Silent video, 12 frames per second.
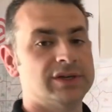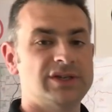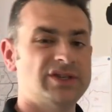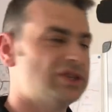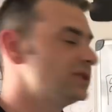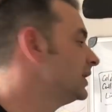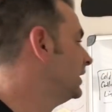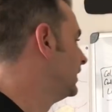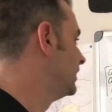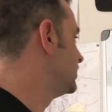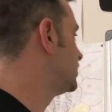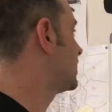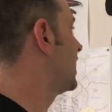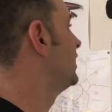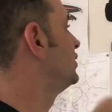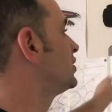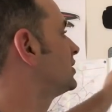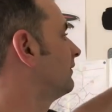because this is kind
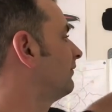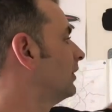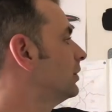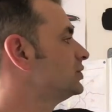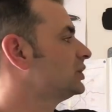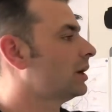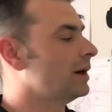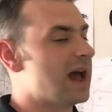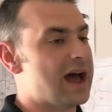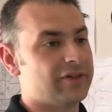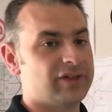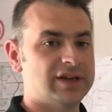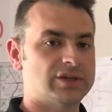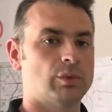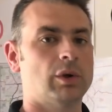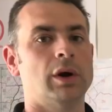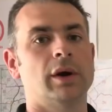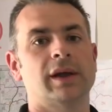of just a flow chart, how things
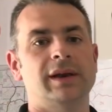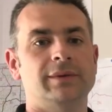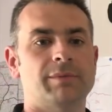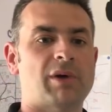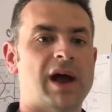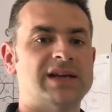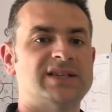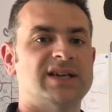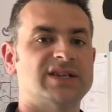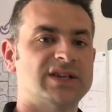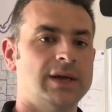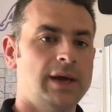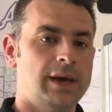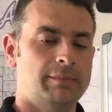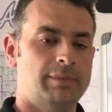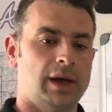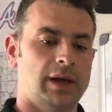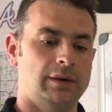work and the process.
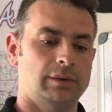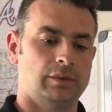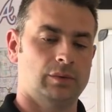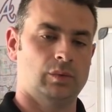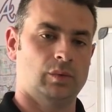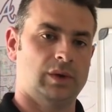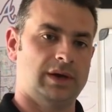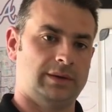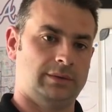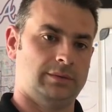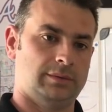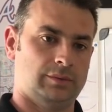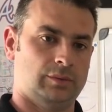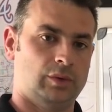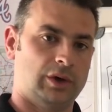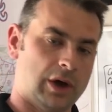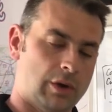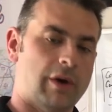But what
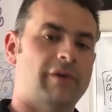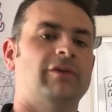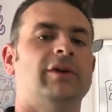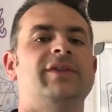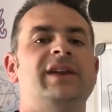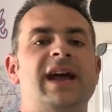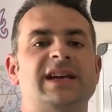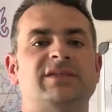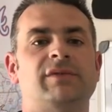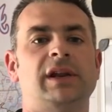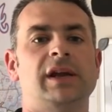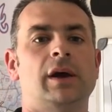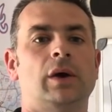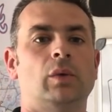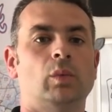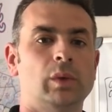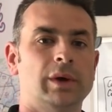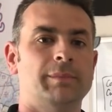we'll go over in the next video
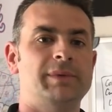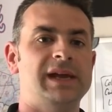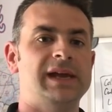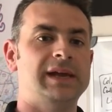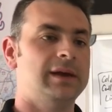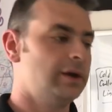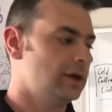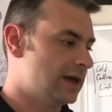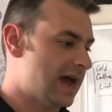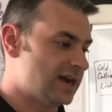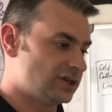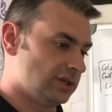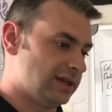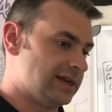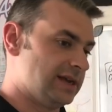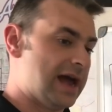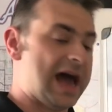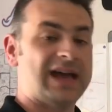will be
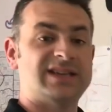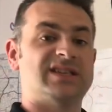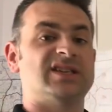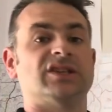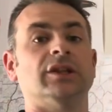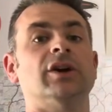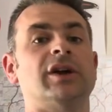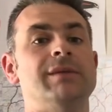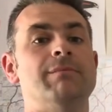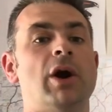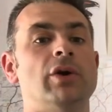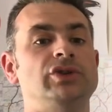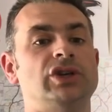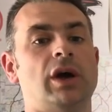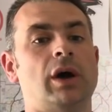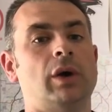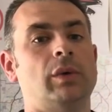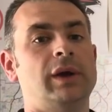actually how does this look in
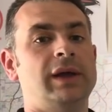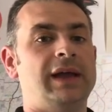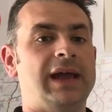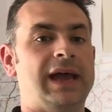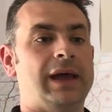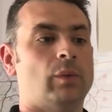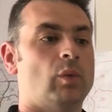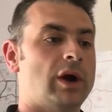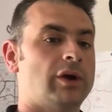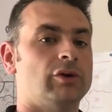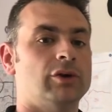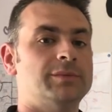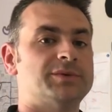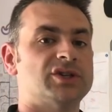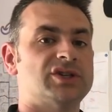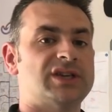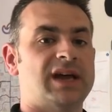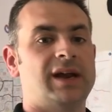Mojo, and what groups
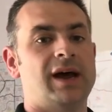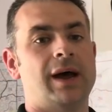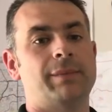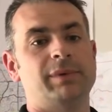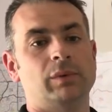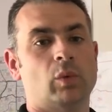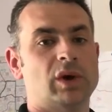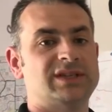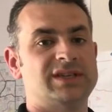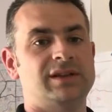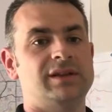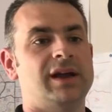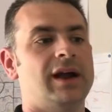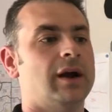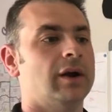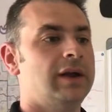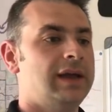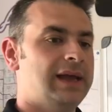are set up, and what's in
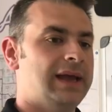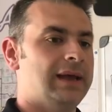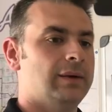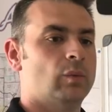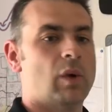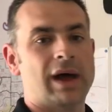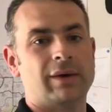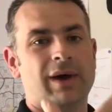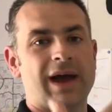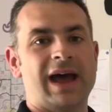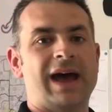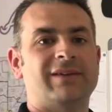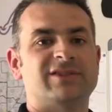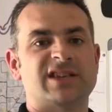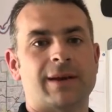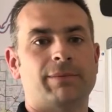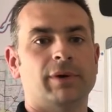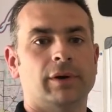there, and why do I have
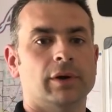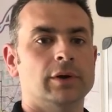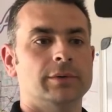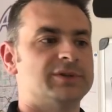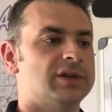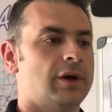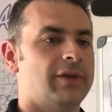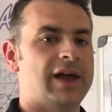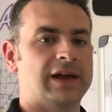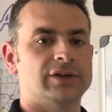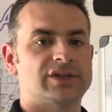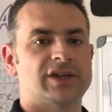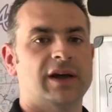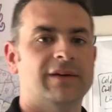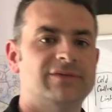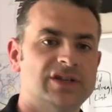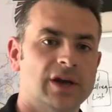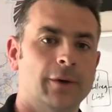separate groups, and all that good
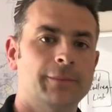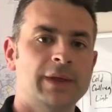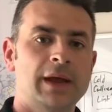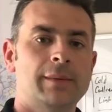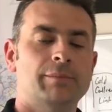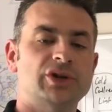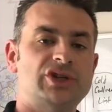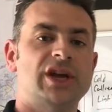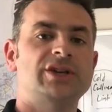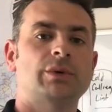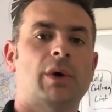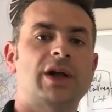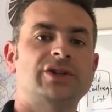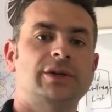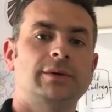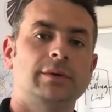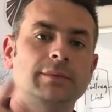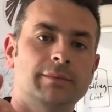stuff. So appreciate you
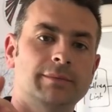watching.